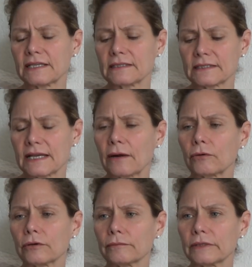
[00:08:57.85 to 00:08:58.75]
things
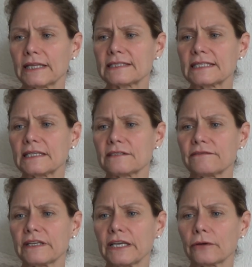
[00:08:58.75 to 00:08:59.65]
sour. But let's see this
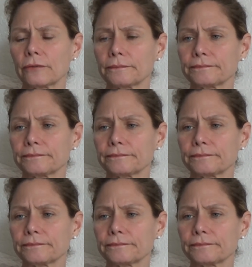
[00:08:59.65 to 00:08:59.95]
video.